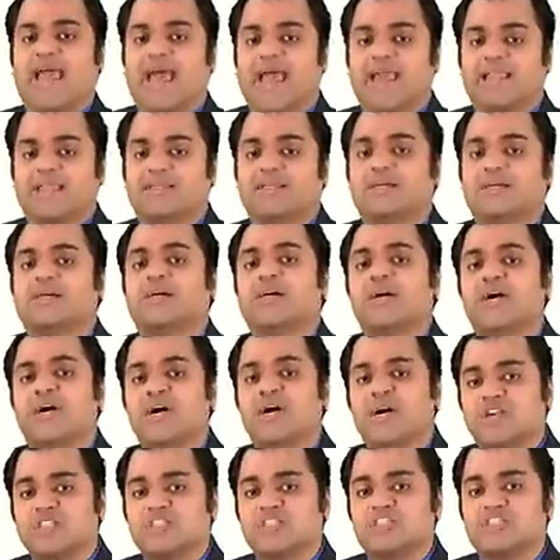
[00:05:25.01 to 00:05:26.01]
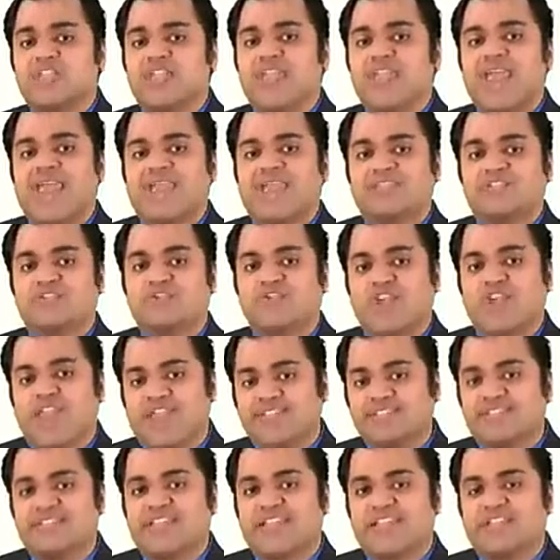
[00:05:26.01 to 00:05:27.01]
at the Hershey and
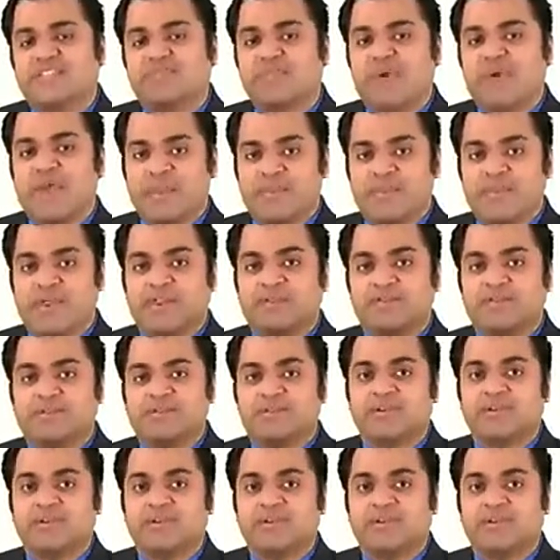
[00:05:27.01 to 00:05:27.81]
Chase's experiment.